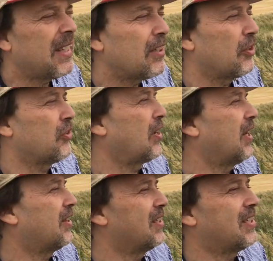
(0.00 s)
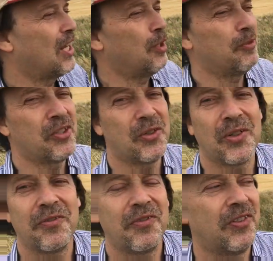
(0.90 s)
feels like the same
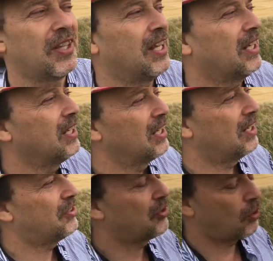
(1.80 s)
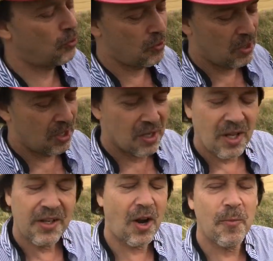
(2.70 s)
sort of thing. And so,
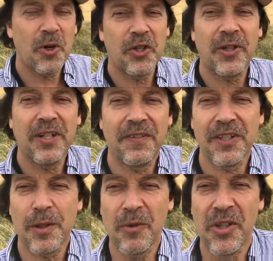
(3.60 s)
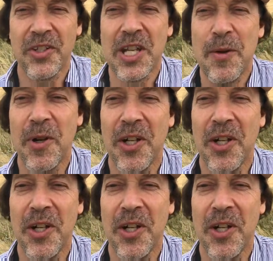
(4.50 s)
you know, I'm wondering if it's some of the same